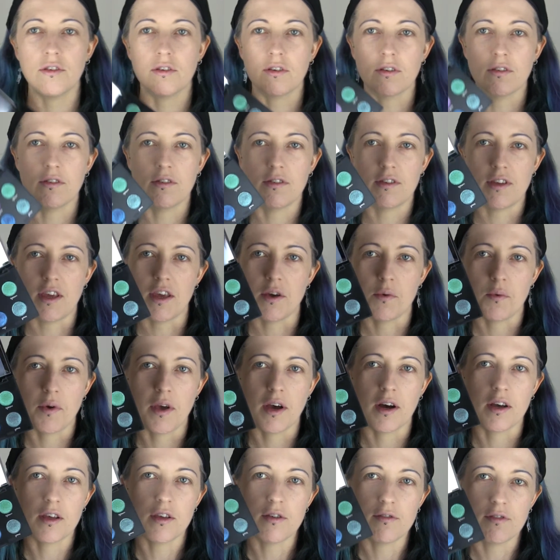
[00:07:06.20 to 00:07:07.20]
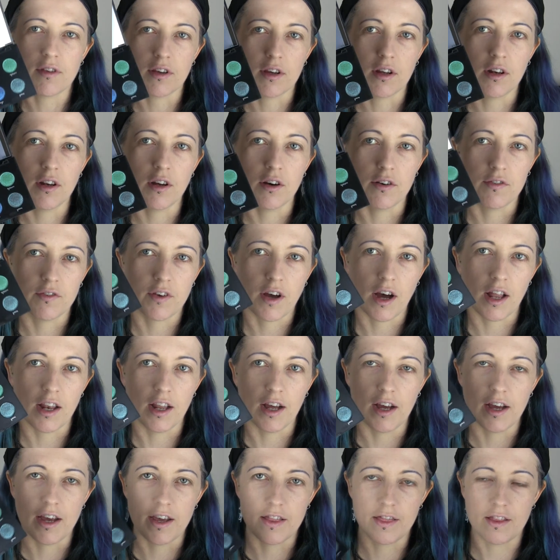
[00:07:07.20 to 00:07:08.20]
you can see, we are using a lot of
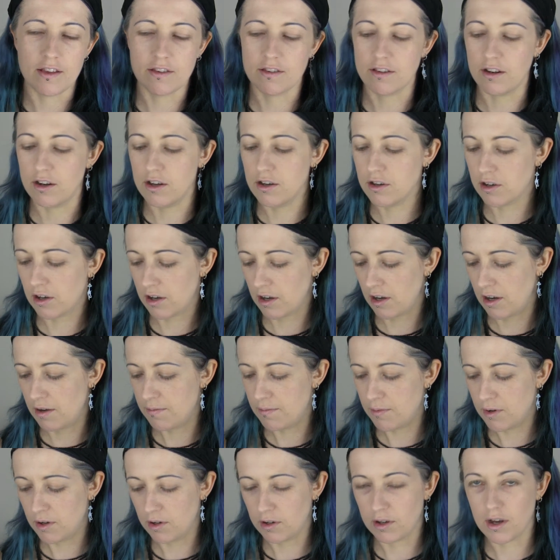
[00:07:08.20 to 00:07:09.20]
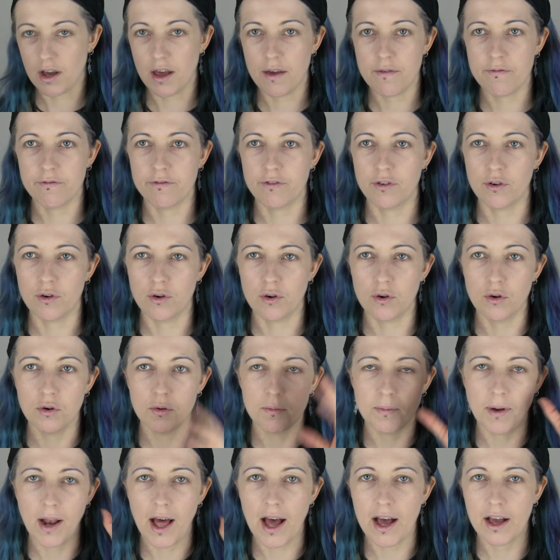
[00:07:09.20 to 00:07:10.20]
colour in this look. I'm not going for
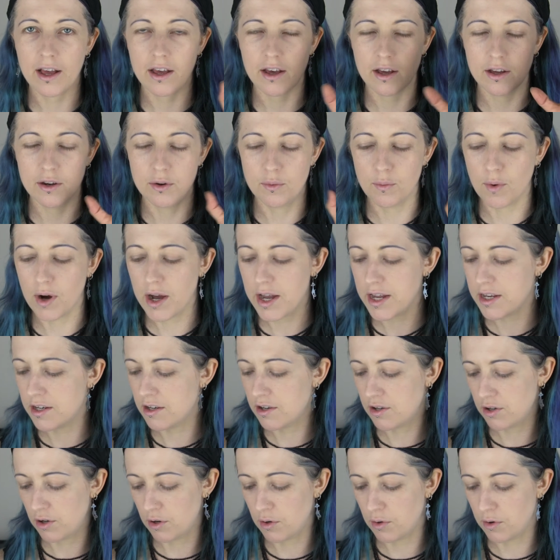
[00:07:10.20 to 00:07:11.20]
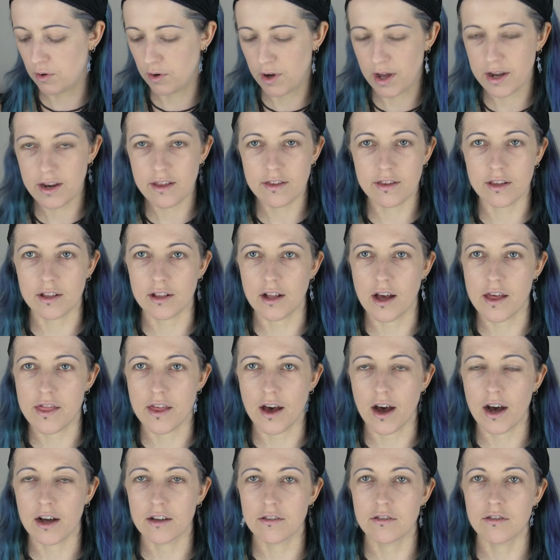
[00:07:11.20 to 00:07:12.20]
all black and white or anything like
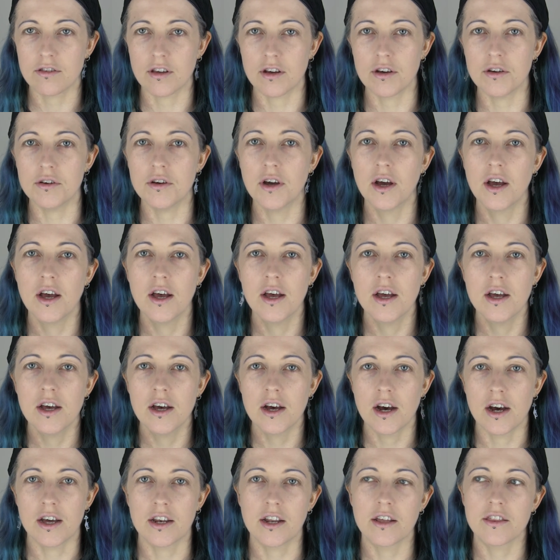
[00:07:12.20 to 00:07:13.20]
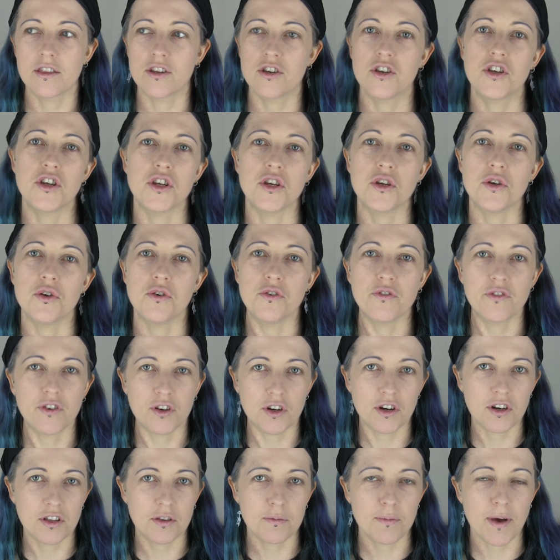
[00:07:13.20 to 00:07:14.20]
that. So another do for
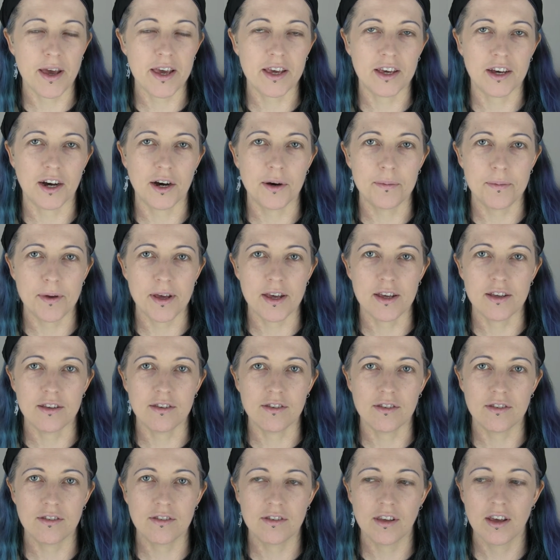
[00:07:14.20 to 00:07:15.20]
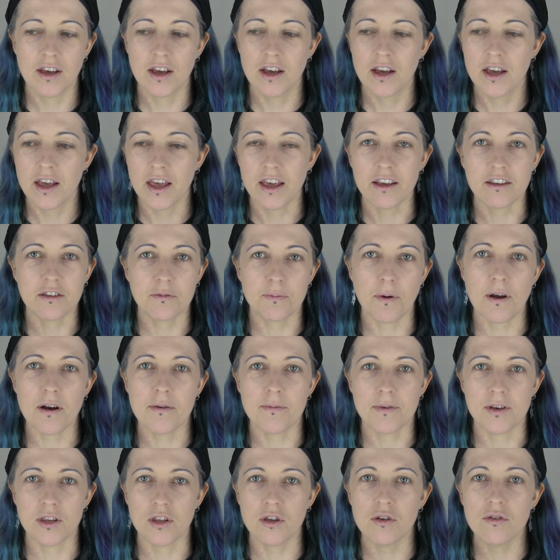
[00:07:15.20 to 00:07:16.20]
goth makeup is
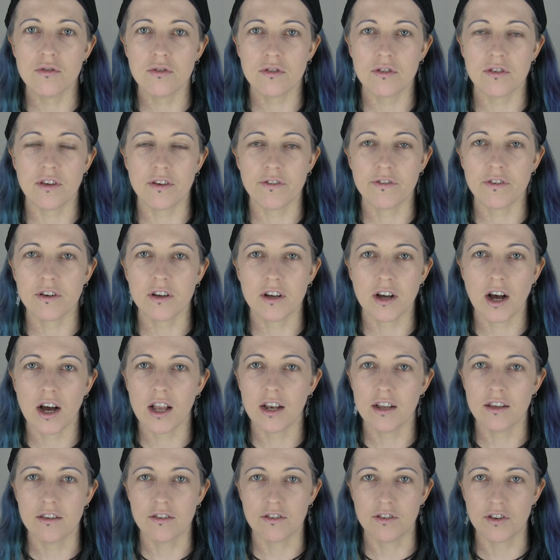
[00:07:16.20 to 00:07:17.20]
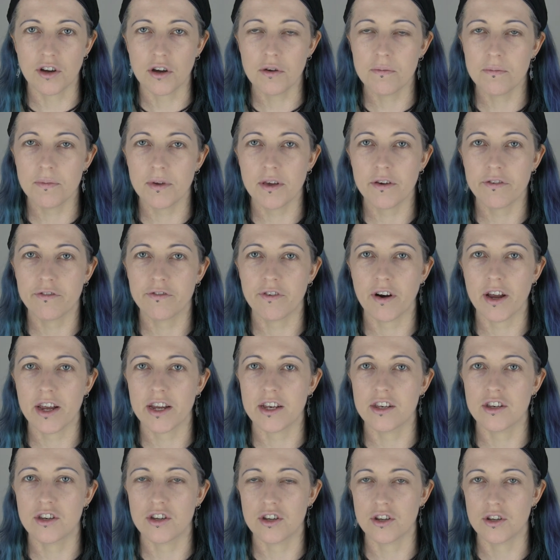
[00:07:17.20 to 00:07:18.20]
experiment, use different colours. Don't be
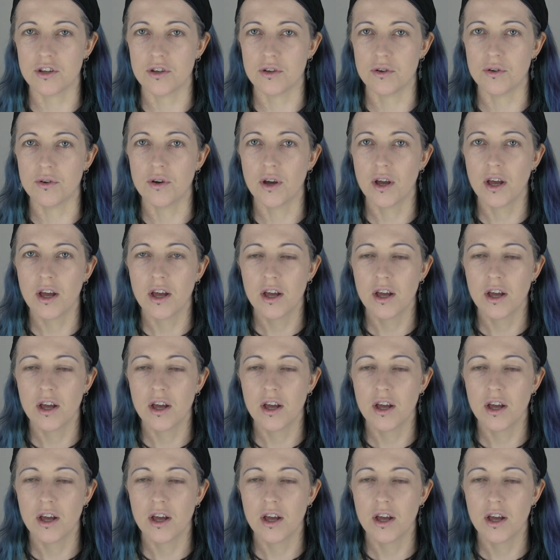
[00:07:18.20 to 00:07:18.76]
afraid to